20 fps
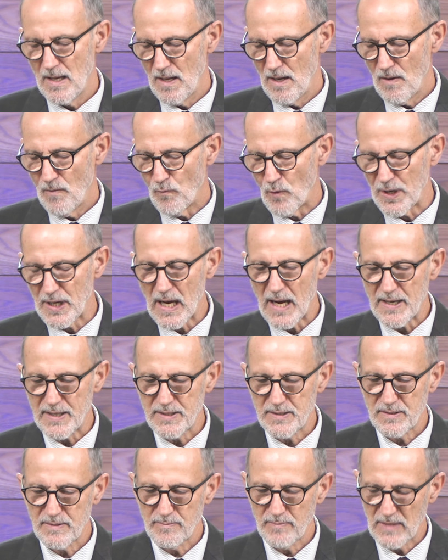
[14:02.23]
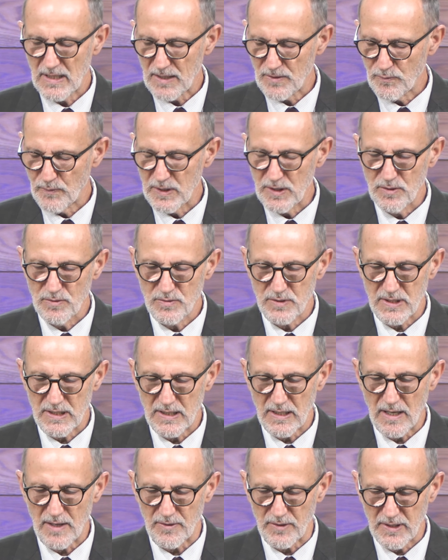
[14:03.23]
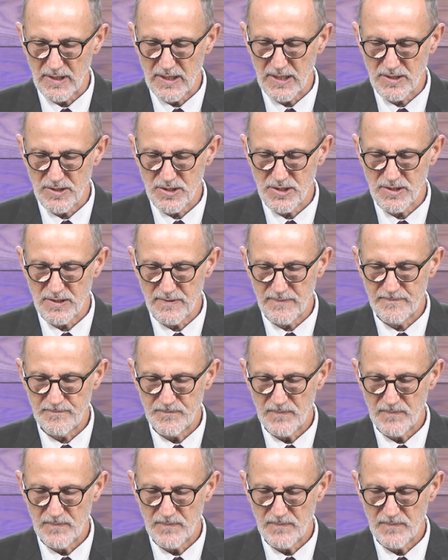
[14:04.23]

item that we use in our kitchen